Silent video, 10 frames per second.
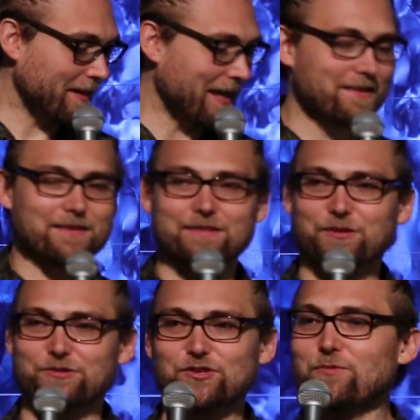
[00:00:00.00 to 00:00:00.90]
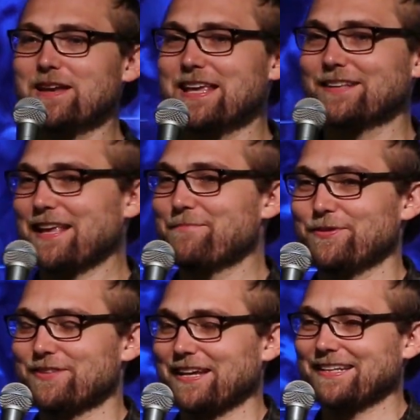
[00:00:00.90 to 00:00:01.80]
And there's so many
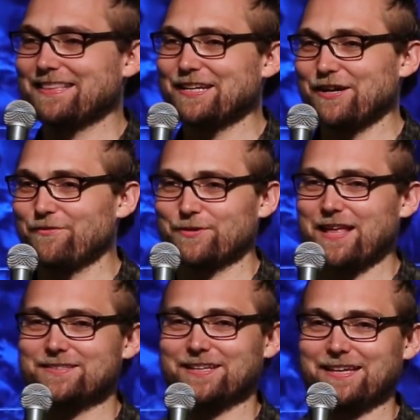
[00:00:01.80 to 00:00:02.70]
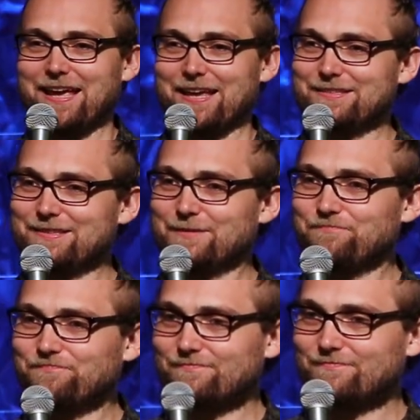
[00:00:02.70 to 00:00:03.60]
examples I could think of where that's the
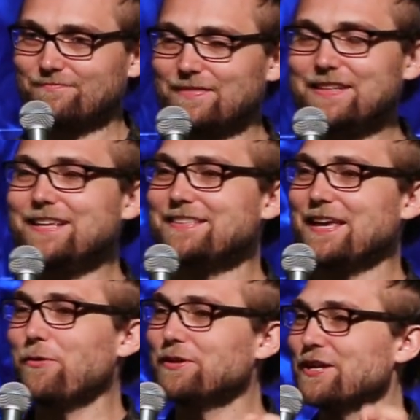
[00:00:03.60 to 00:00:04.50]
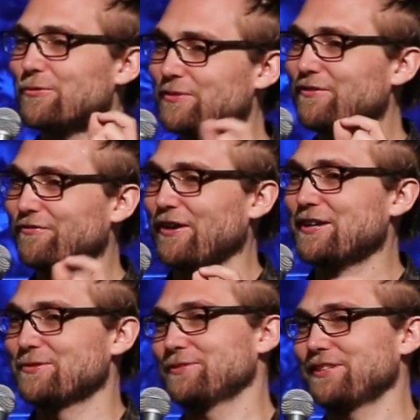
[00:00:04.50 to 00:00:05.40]
case. And they say only a real
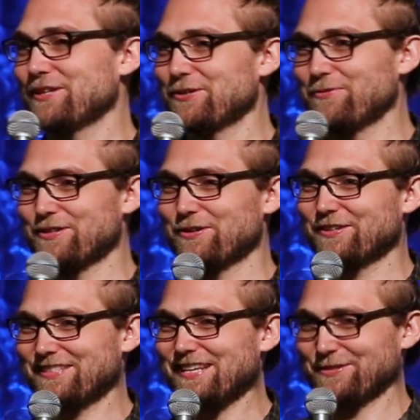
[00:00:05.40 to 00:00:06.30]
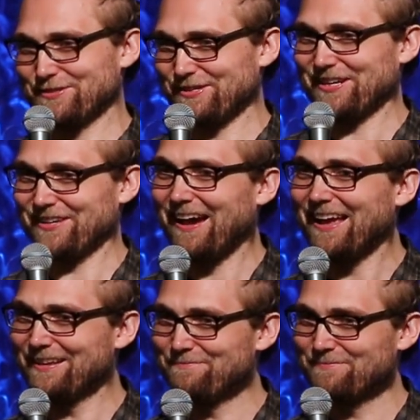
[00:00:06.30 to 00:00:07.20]
friend will tell you when your teeth are dirty,
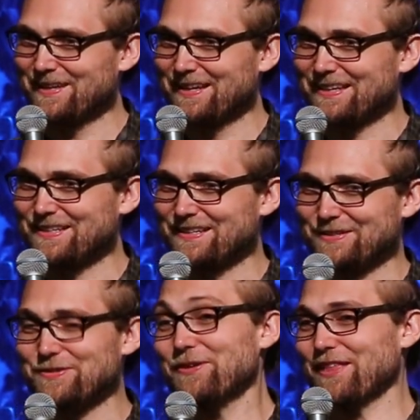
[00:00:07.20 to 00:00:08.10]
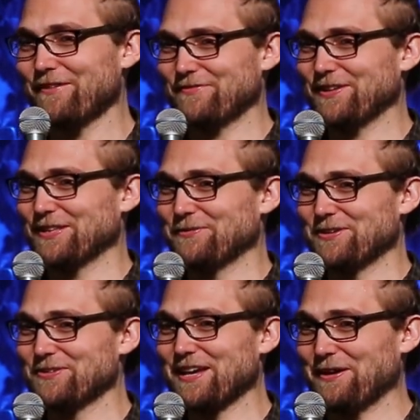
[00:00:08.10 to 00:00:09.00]
right? You know that feeling
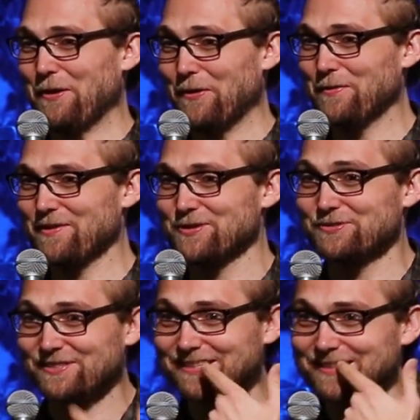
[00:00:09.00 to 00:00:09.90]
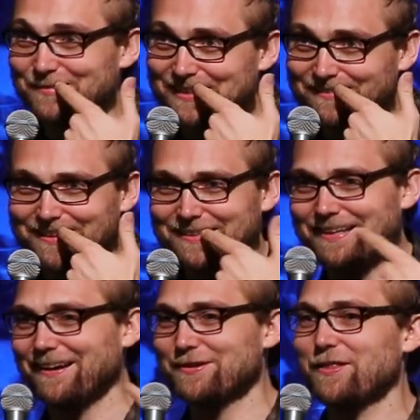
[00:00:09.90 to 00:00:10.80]
when you get home and you see something right
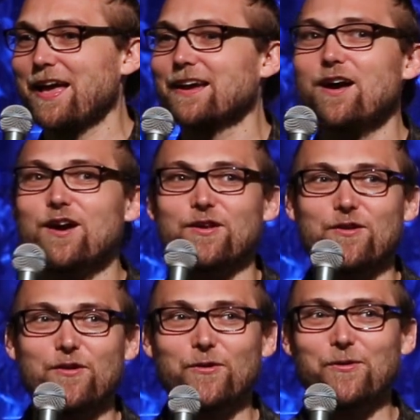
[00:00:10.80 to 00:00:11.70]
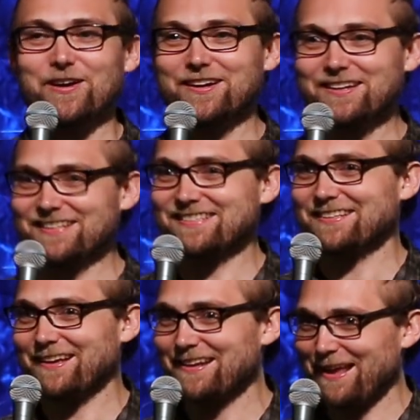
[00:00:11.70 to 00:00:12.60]
there and you're like, no one
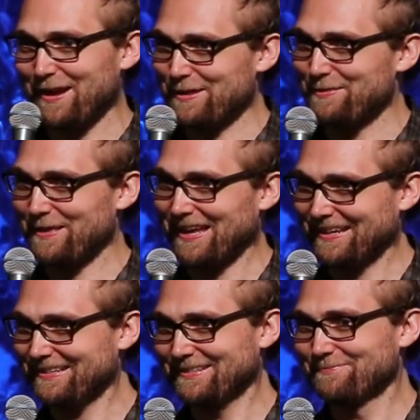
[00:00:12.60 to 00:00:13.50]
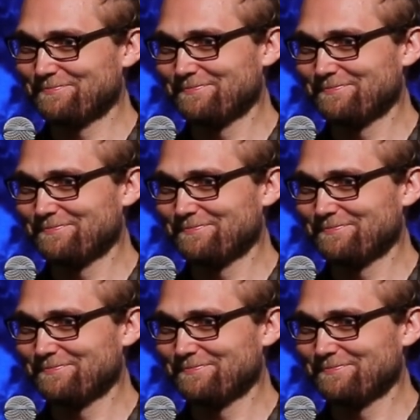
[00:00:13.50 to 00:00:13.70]
said anything.